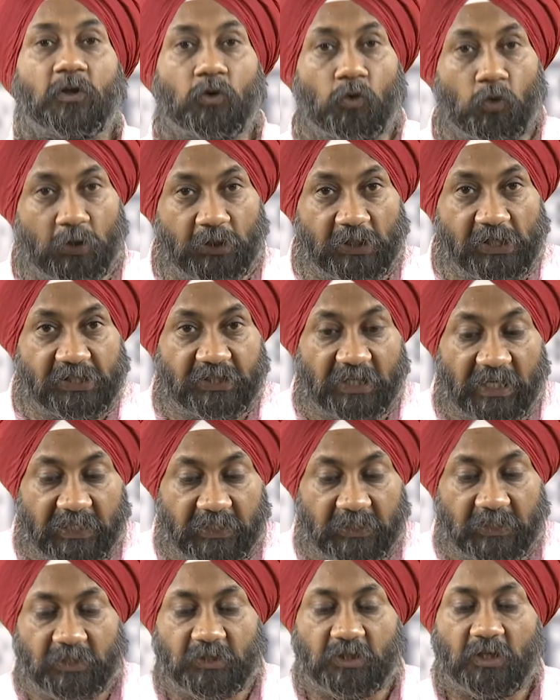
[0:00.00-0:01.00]
good
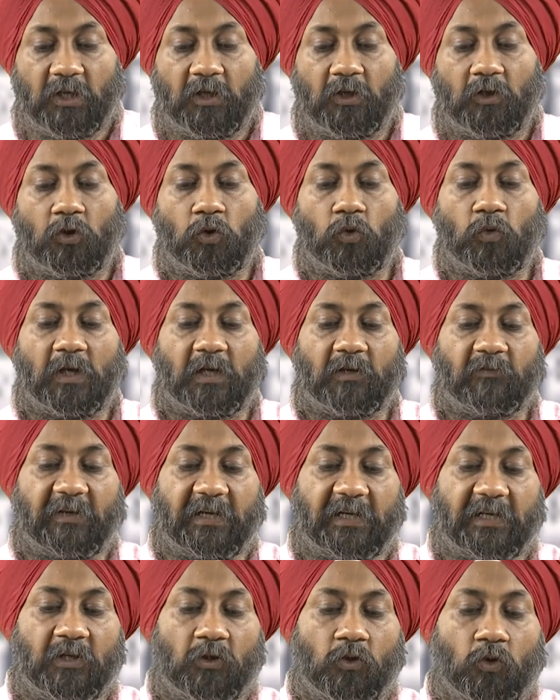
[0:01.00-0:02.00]
designers who are
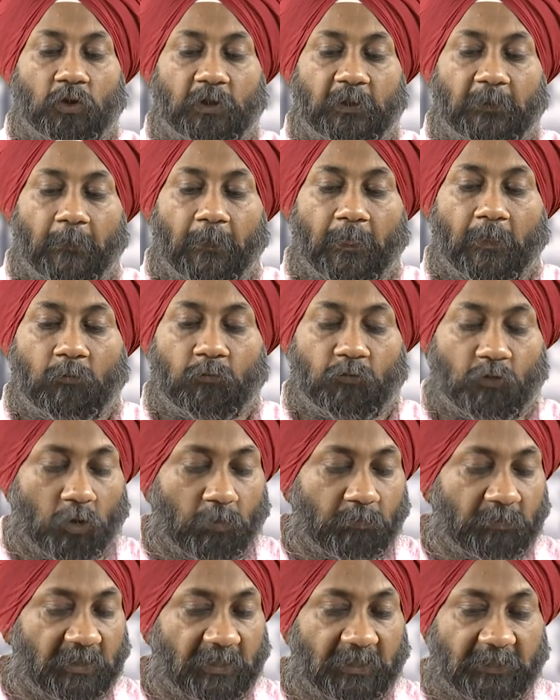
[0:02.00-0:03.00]
very good
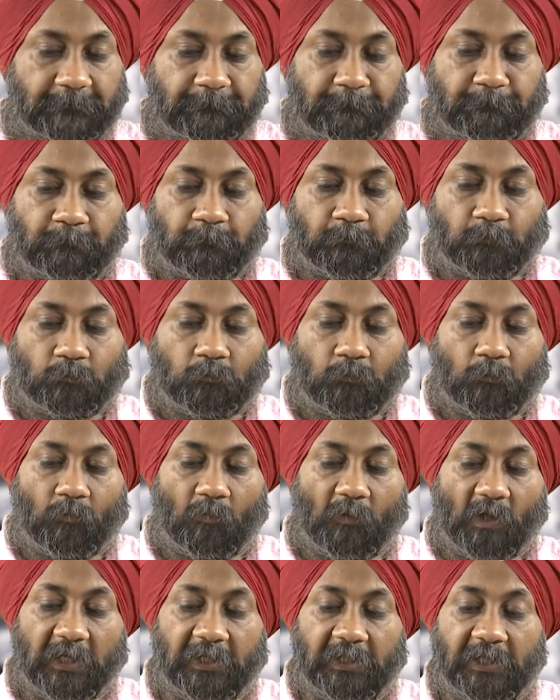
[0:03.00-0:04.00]
from the
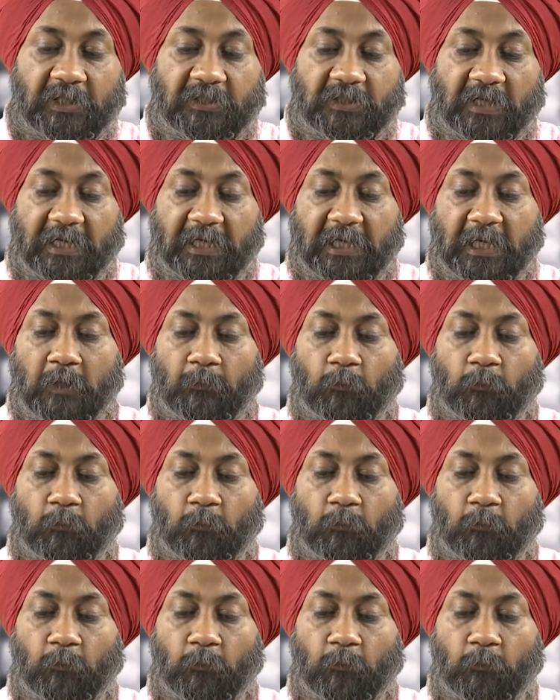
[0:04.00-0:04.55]
designing